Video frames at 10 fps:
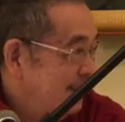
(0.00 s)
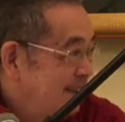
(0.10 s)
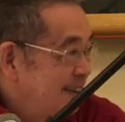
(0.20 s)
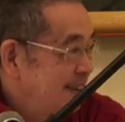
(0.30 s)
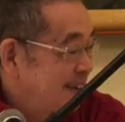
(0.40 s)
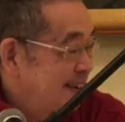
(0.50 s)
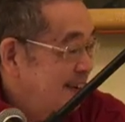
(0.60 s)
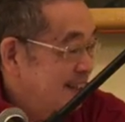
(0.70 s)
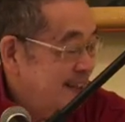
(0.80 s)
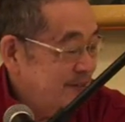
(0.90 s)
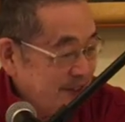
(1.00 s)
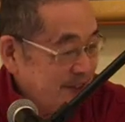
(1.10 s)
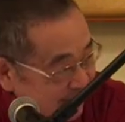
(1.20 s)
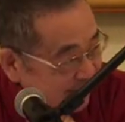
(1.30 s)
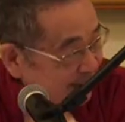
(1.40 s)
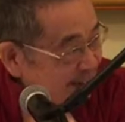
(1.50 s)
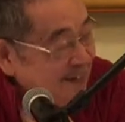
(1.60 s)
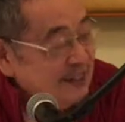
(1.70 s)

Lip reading: Let's get rid of the ahankara, solve the